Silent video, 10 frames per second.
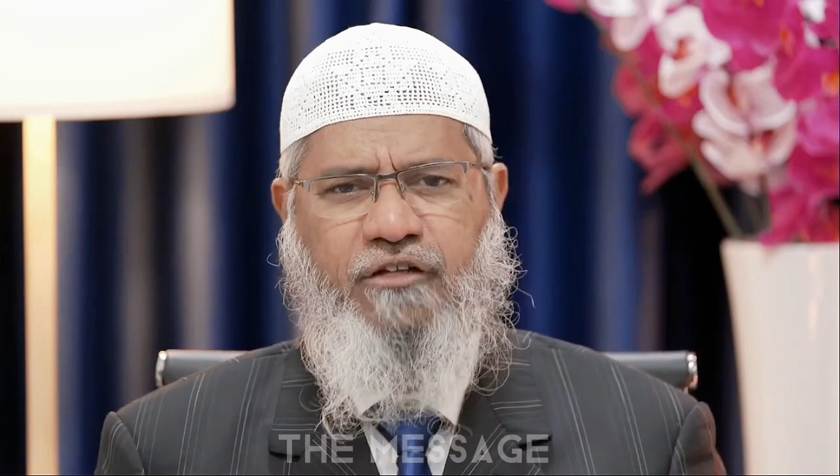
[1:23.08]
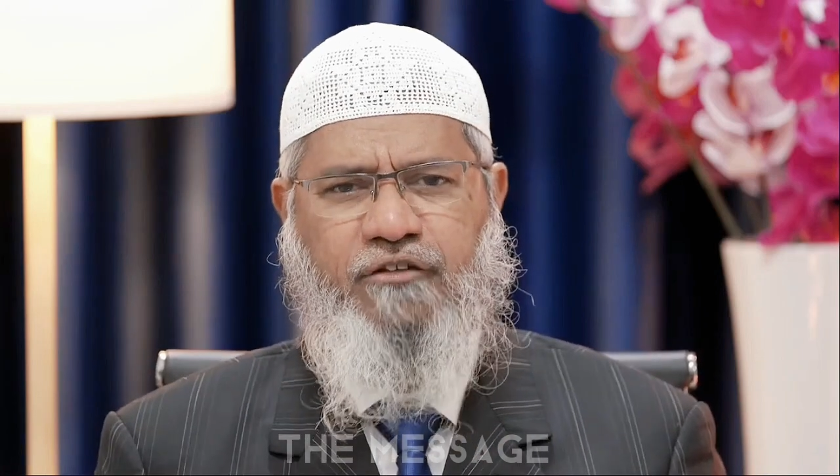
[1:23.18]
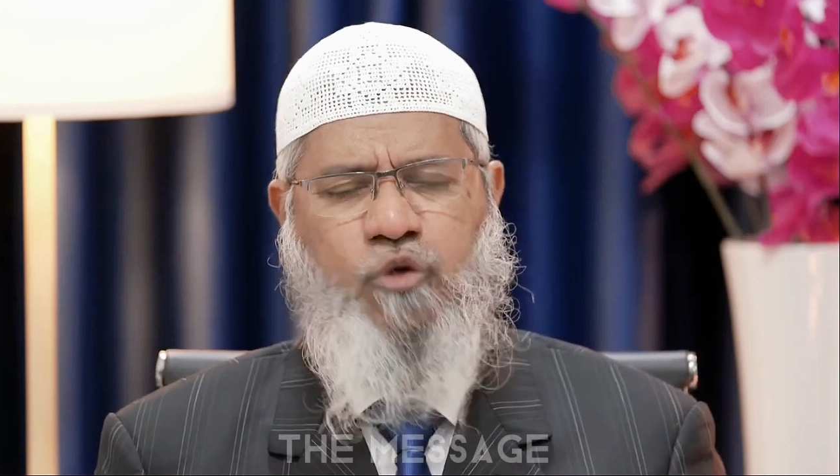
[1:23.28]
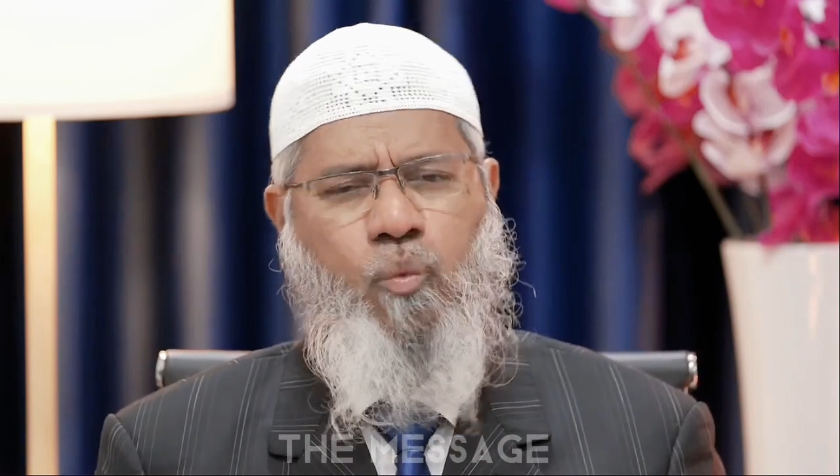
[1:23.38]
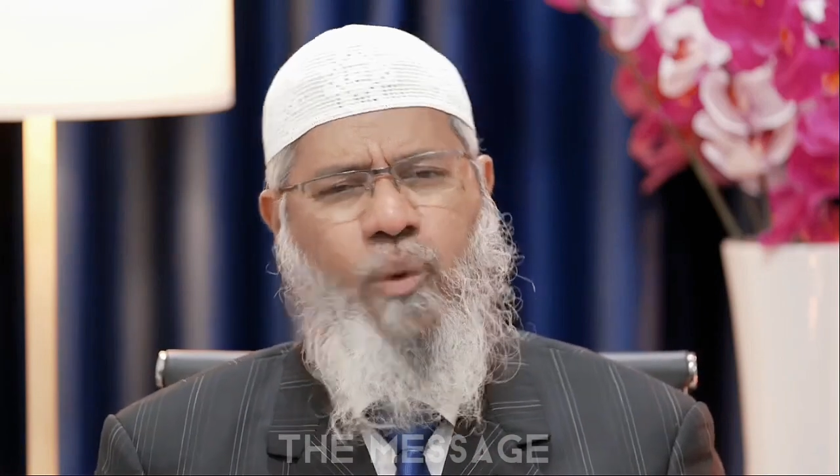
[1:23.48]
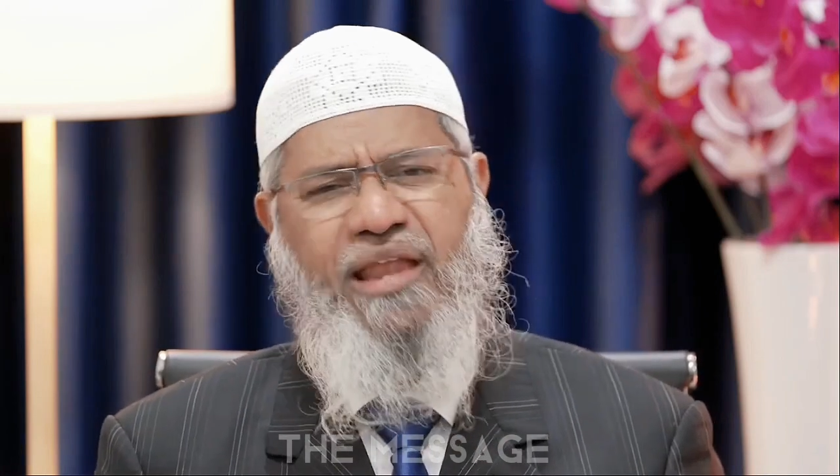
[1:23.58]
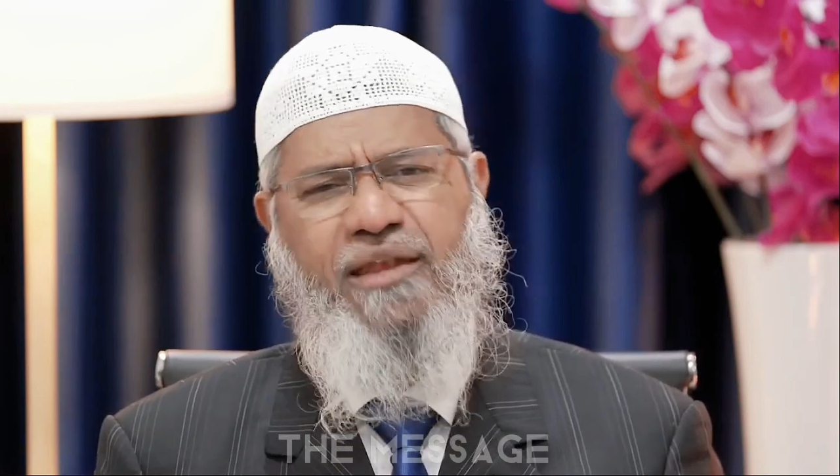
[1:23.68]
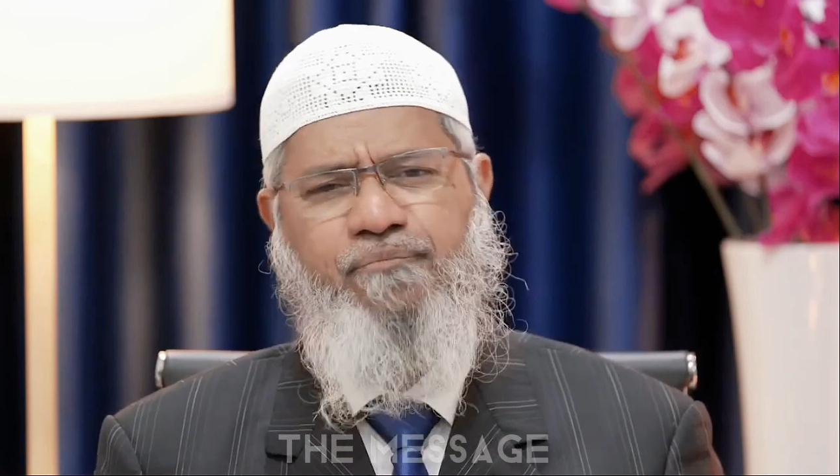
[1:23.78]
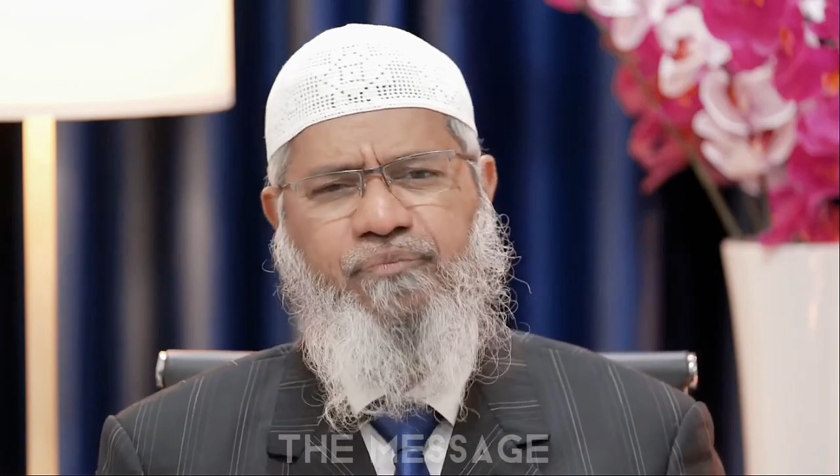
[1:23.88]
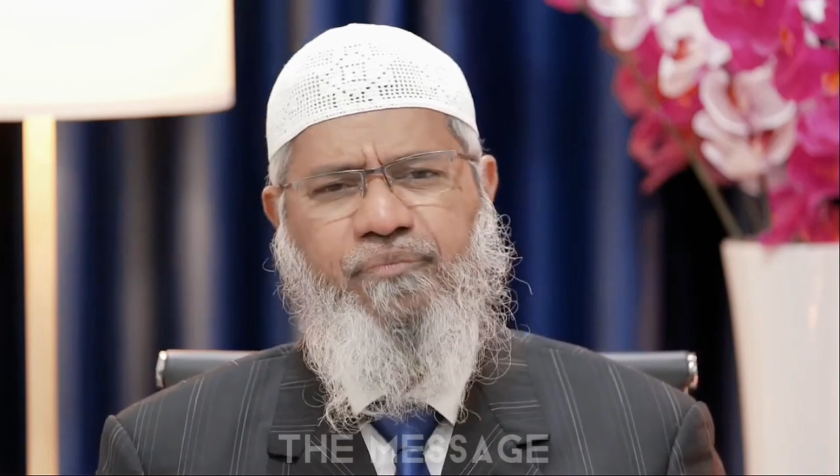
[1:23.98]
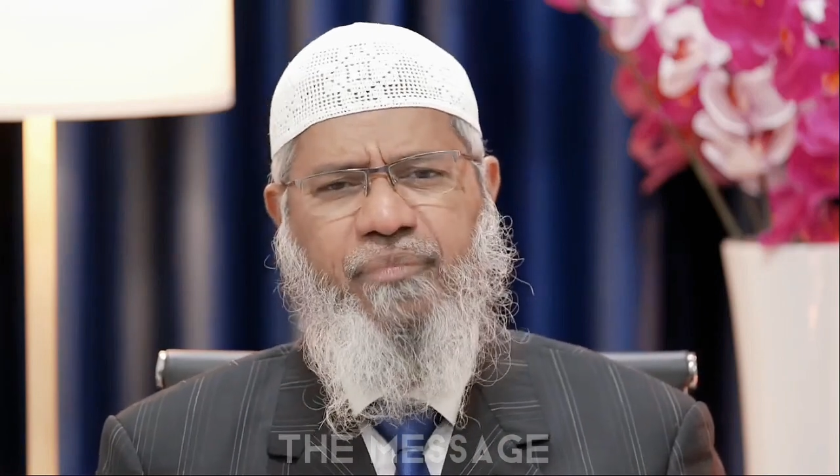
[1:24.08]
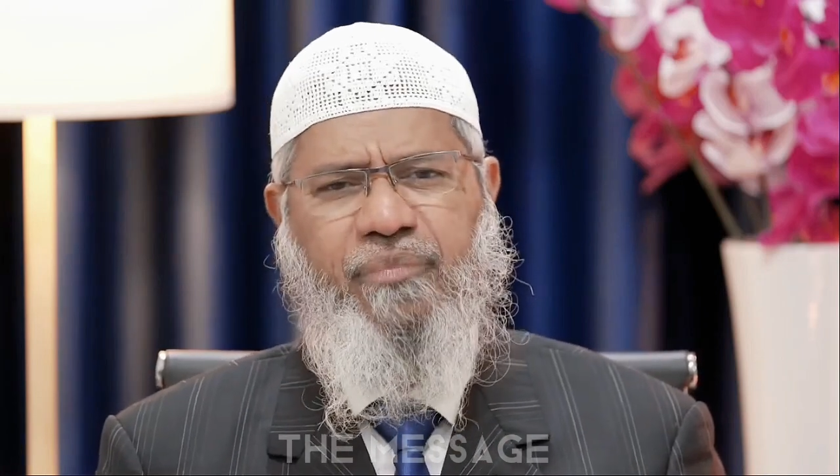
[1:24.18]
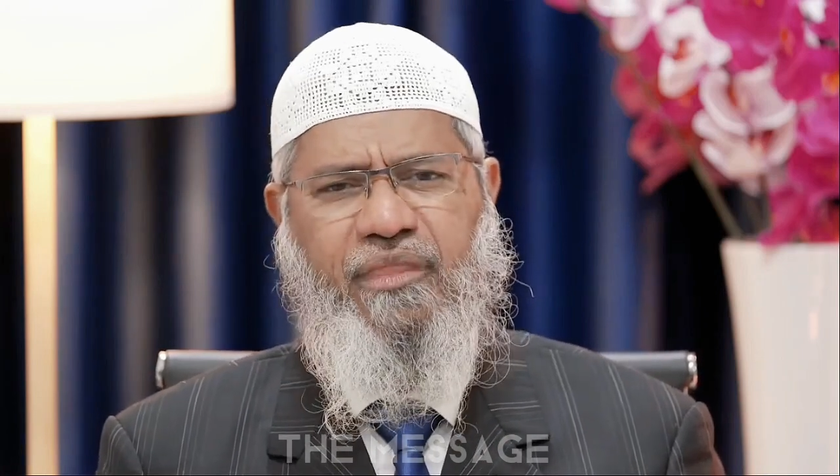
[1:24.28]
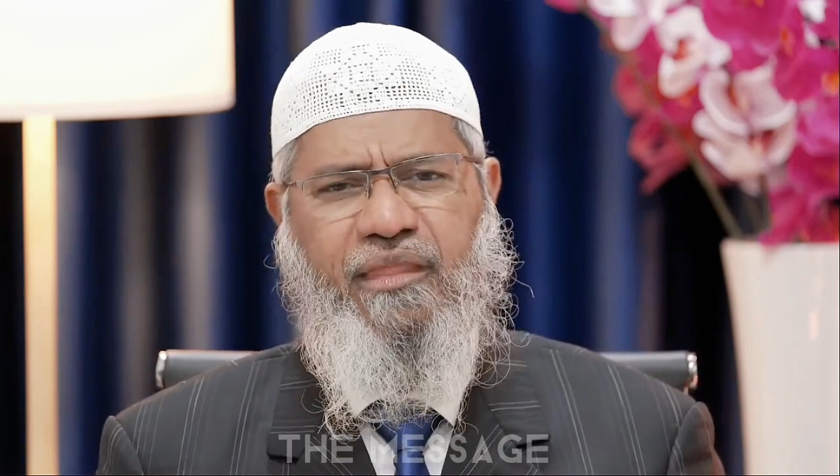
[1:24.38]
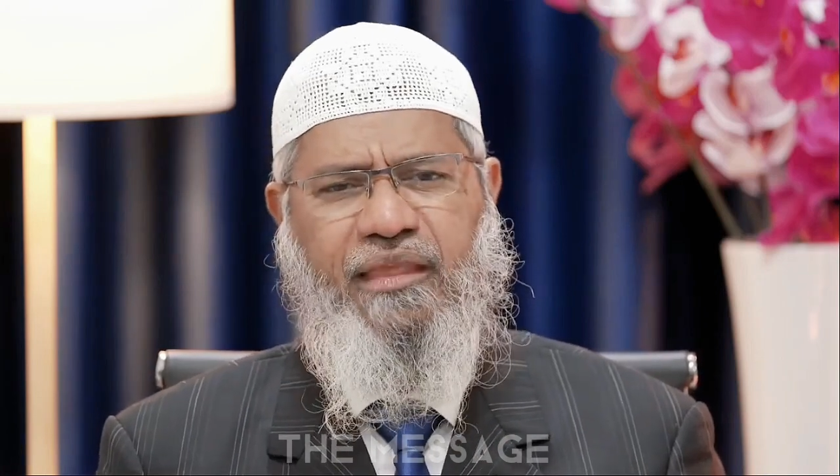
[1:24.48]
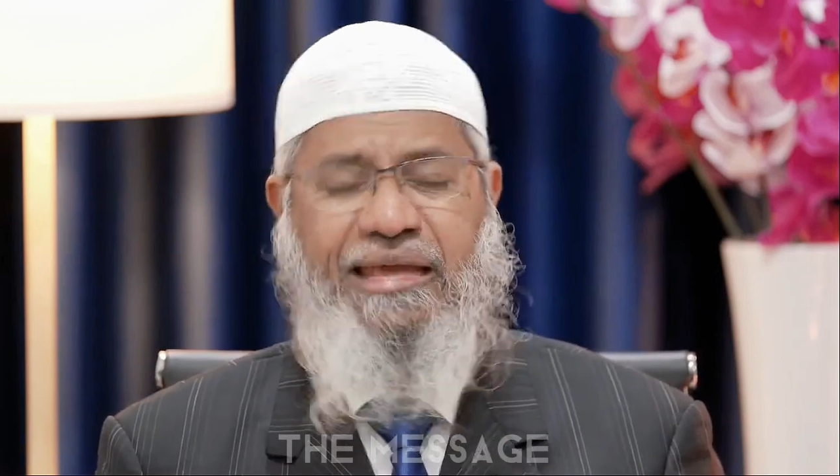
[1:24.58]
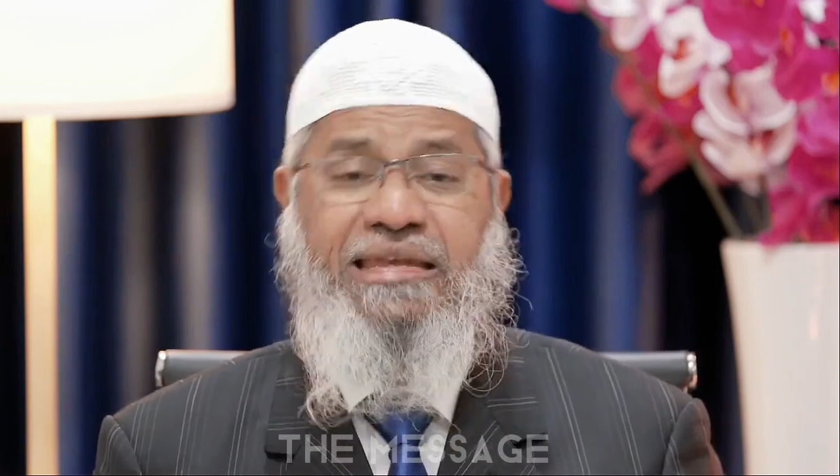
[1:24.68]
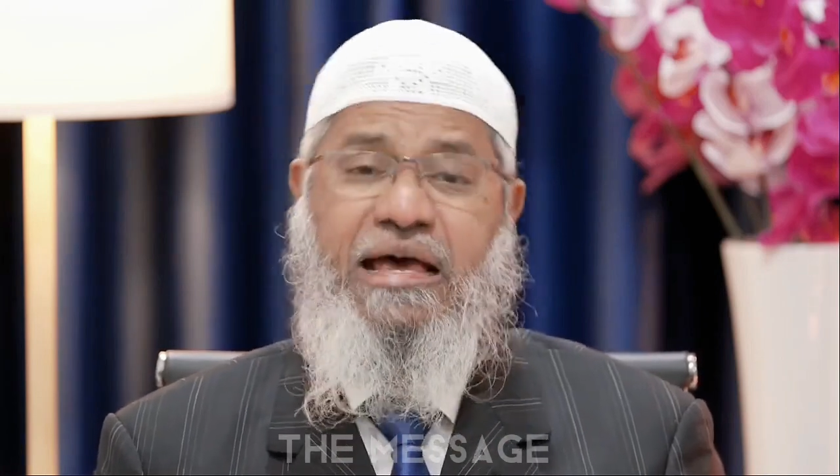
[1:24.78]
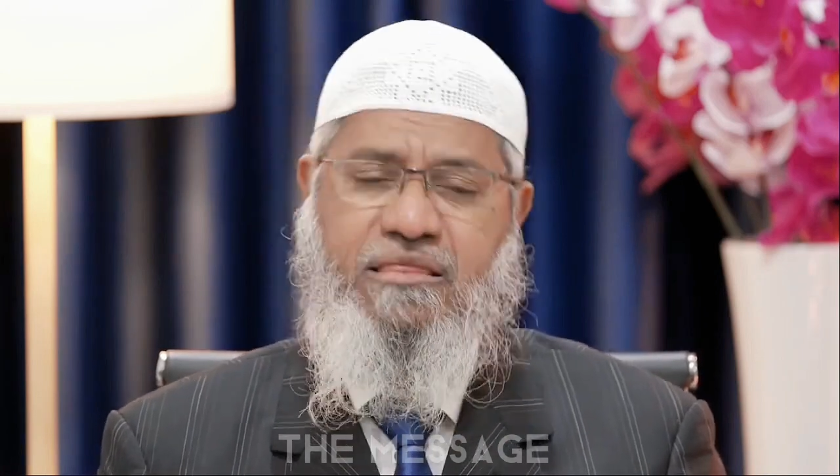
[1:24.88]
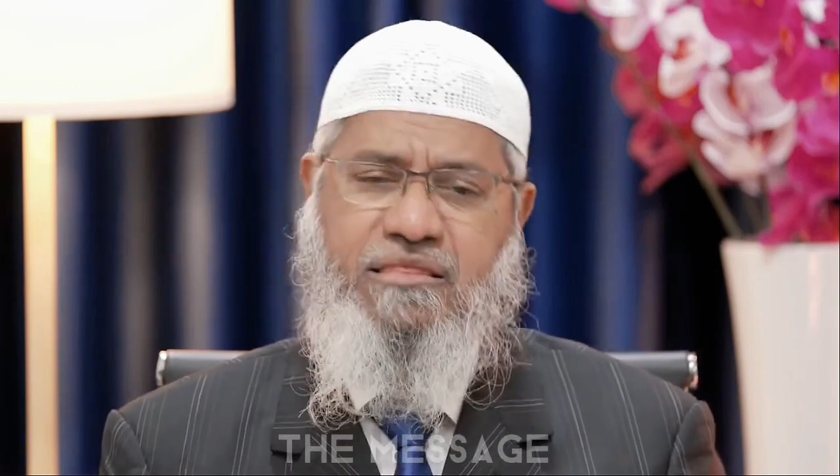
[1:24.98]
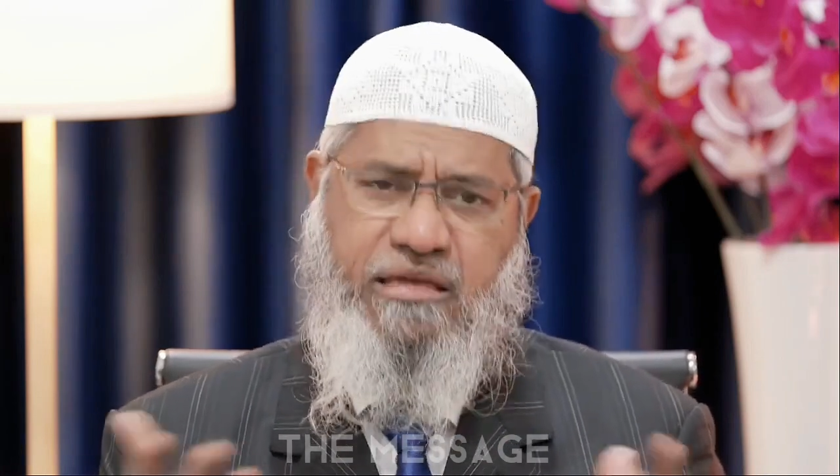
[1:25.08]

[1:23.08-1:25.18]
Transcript: So when he does